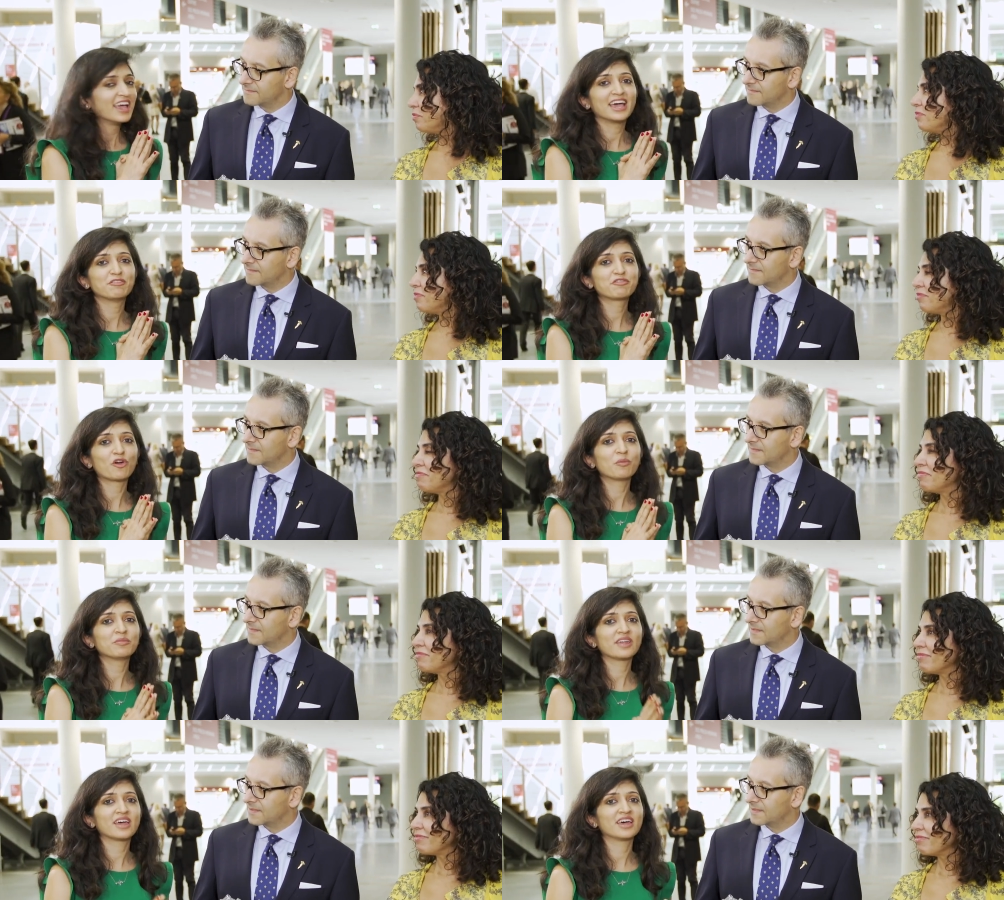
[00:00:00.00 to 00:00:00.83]
Speaker 1: And
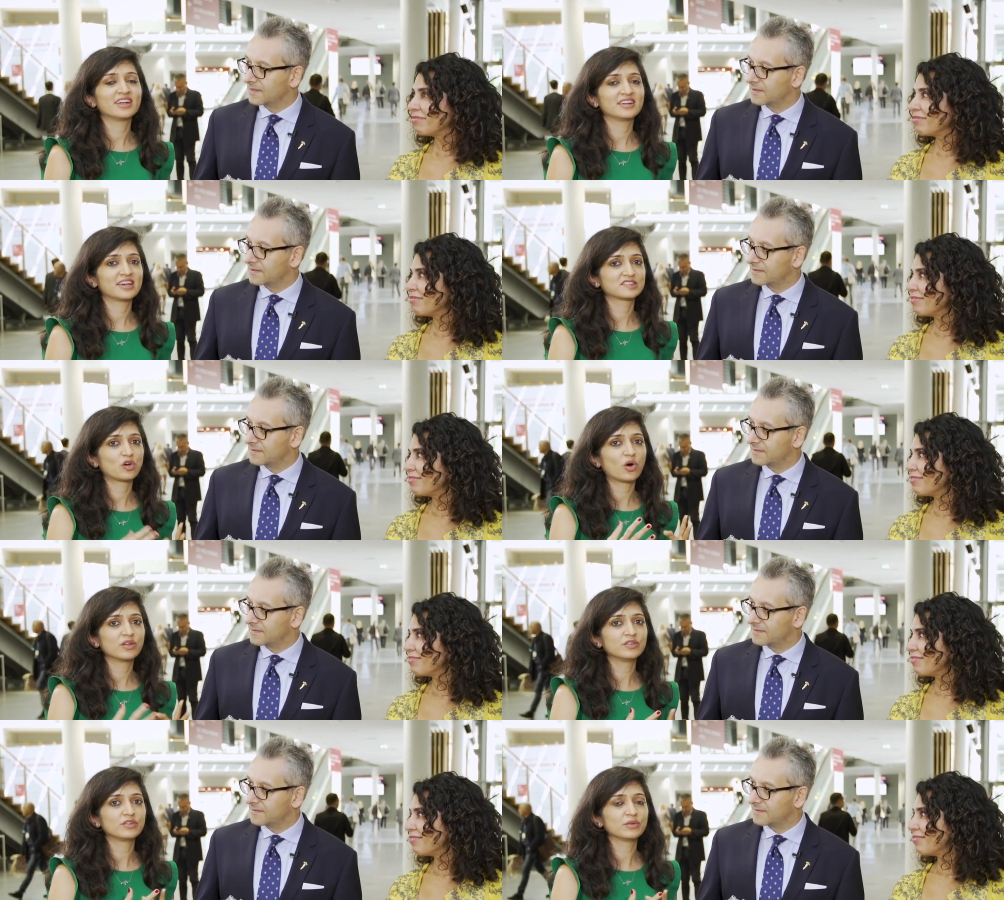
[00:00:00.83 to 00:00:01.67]
from there, it has
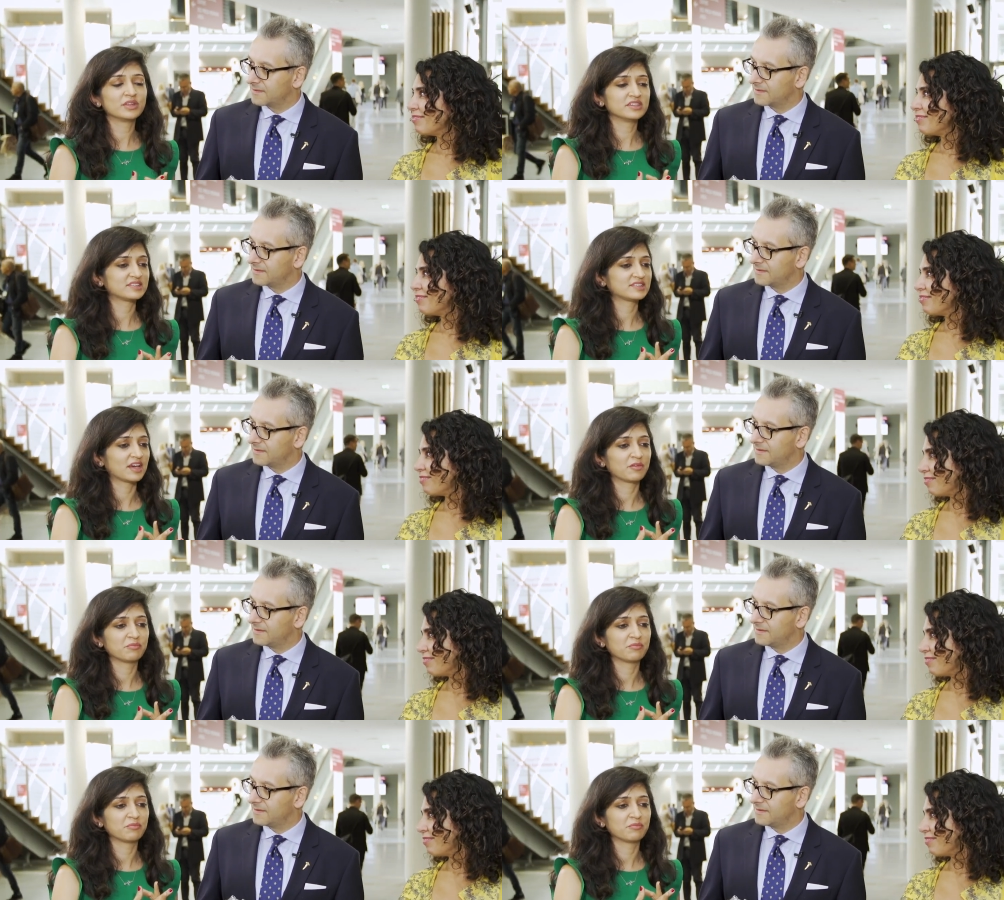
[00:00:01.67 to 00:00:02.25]
gone to this,